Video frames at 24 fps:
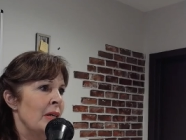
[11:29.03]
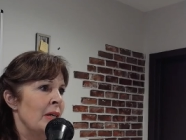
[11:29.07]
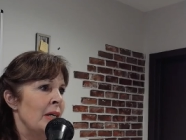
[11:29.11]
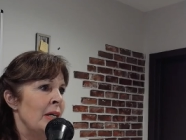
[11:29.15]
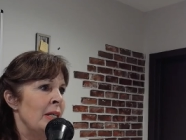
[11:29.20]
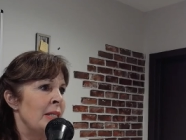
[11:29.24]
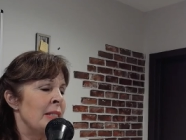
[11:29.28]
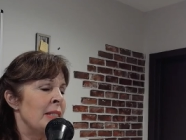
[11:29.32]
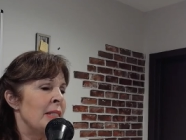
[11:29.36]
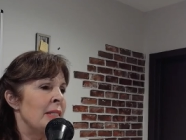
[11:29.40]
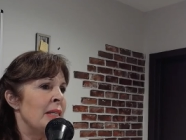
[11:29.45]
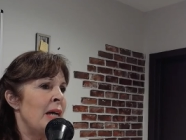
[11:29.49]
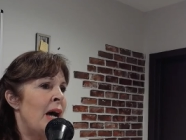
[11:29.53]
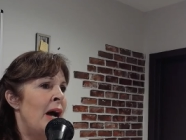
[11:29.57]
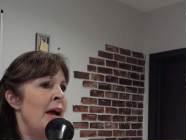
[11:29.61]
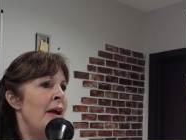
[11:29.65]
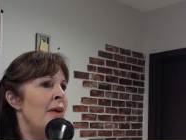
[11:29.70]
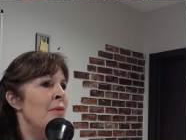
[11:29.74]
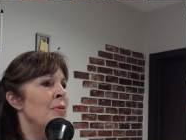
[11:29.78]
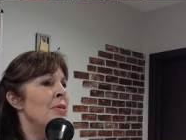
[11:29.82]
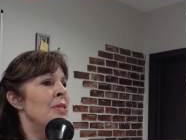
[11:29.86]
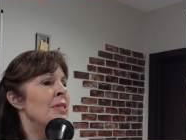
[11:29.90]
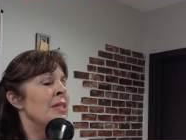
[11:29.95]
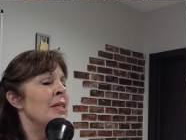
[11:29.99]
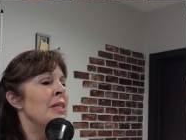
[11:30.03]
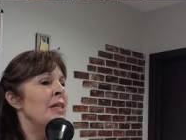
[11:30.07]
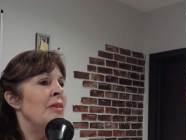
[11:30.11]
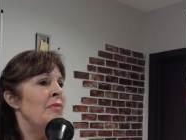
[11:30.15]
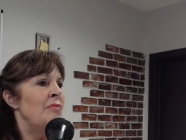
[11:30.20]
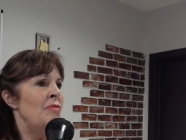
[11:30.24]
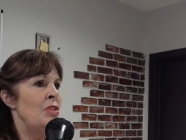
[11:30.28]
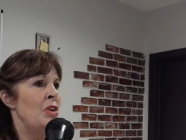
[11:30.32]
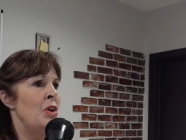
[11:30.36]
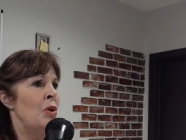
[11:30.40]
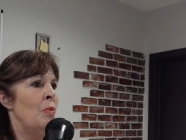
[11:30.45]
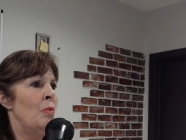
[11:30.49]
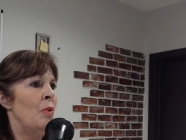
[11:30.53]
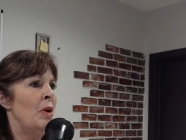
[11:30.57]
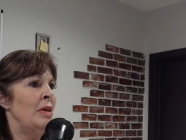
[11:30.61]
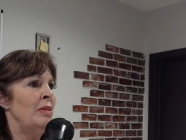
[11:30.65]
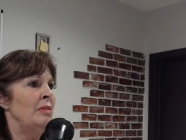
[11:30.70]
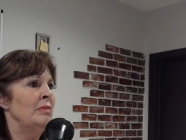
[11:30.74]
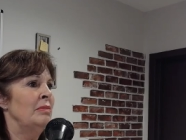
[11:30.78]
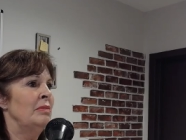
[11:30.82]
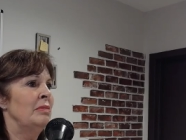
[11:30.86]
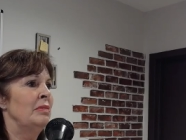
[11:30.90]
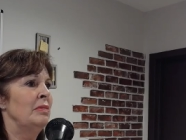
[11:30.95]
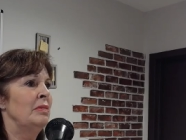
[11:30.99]
it's i always think of noah
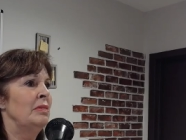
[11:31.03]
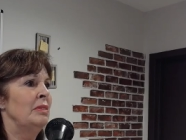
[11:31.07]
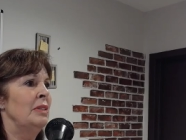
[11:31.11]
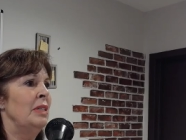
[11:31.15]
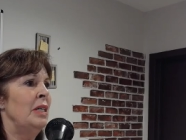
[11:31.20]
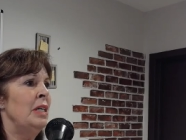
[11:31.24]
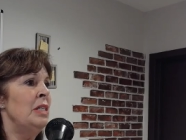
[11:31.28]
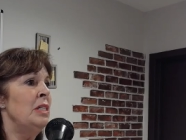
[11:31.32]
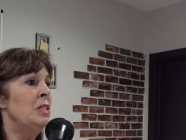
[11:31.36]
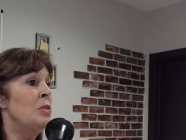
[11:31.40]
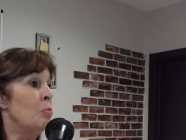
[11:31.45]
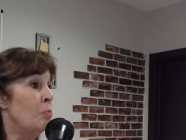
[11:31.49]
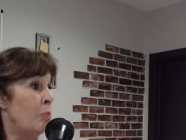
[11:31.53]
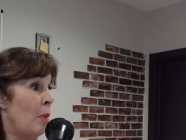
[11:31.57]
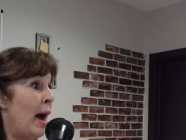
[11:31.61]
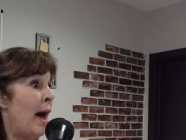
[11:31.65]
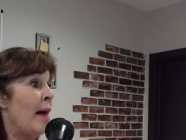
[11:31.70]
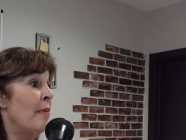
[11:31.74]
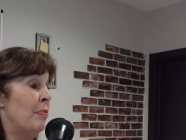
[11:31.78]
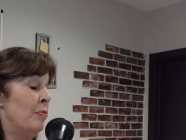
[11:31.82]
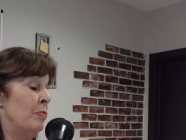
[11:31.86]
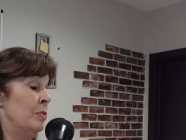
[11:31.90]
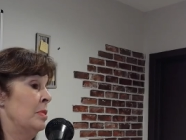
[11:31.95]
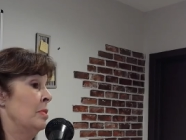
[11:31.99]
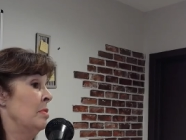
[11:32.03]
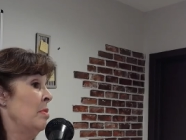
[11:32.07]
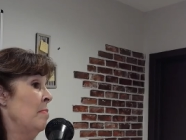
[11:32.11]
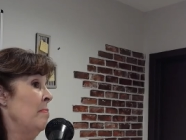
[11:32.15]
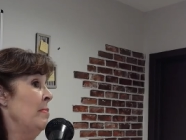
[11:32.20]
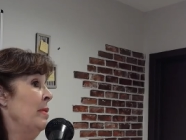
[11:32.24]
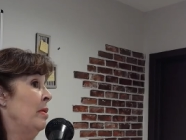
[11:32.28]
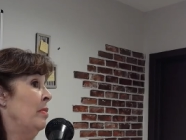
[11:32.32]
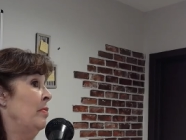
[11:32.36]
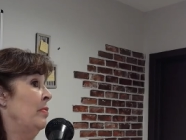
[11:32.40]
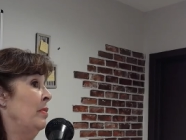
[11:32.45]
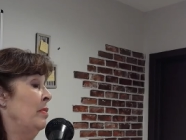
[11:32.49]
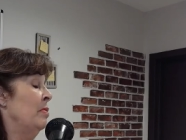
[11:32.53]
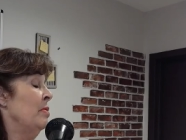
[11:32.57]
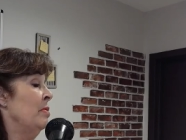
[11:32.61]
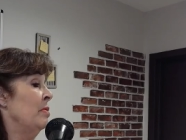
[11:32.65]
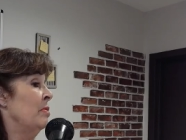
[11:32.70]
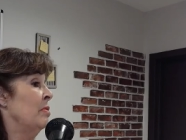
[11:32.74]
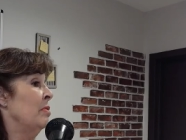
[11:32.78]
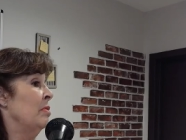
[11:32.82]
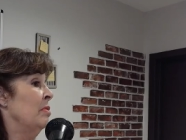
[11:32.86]
his wrath was coming on the earth